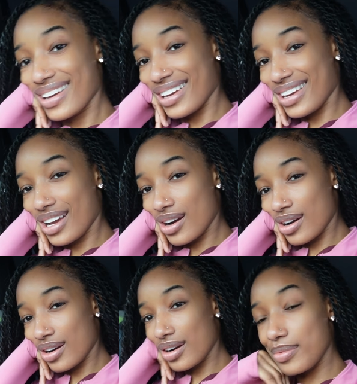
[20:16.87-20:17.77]
Hey
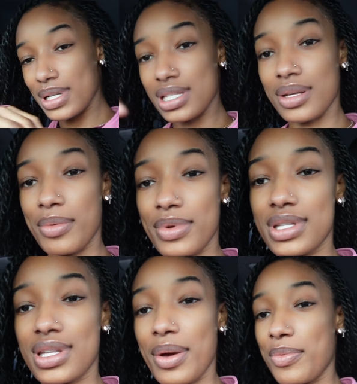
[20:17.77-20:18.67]
y'all, what's up?
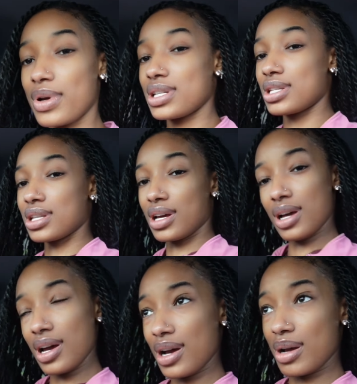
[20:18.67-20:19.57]
So
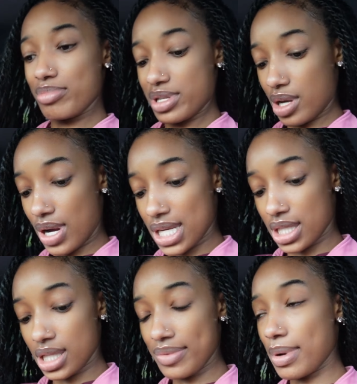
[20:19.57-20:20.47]
I
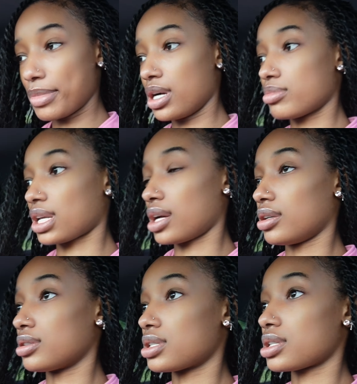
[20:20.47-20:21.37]
just left my mom's
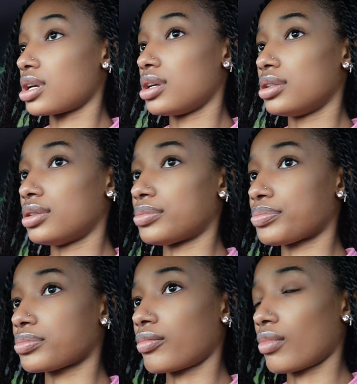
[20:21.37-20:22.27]
house. I
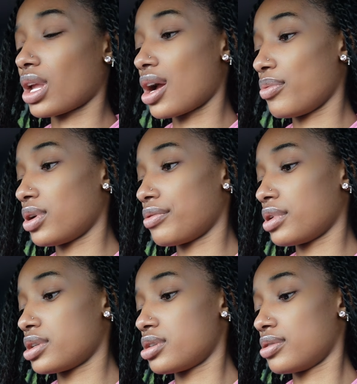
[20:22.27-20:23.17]
went over
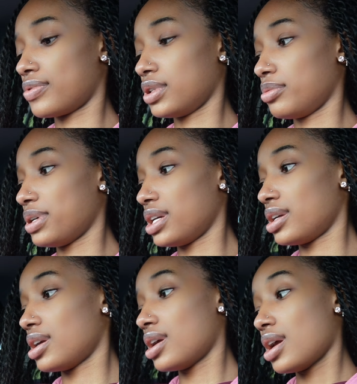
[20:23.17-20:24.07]
there to chill for a little
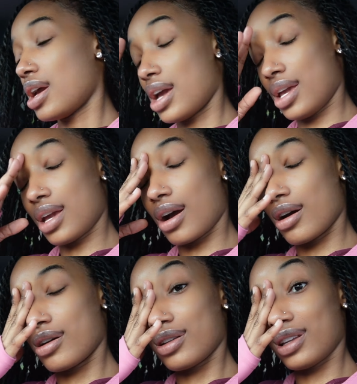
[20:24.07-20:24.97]
bit. And
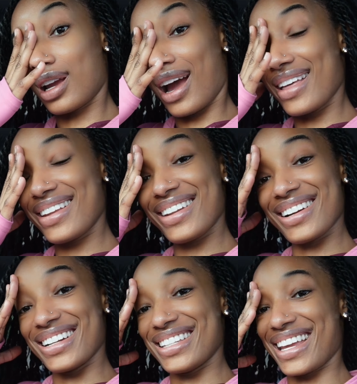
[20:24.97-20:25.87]
y'all, the guy that did
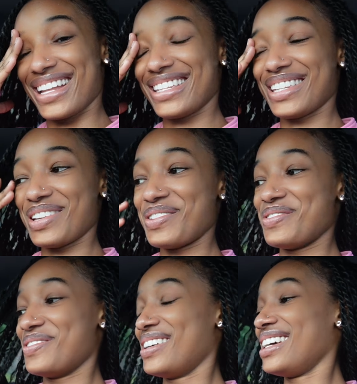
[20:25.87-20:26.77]
her
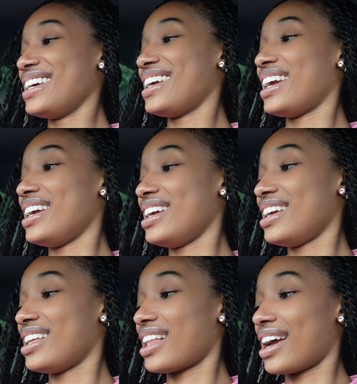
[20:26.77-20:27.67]
tattoo,
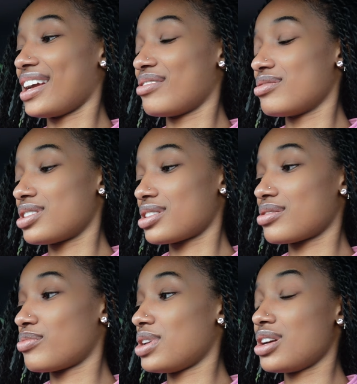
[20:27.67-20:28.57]
him
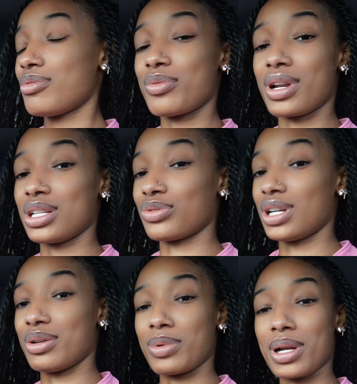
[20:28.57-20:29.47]
and one of his
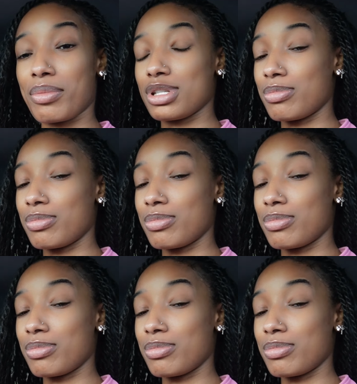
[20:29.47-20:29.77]
friends, one of them was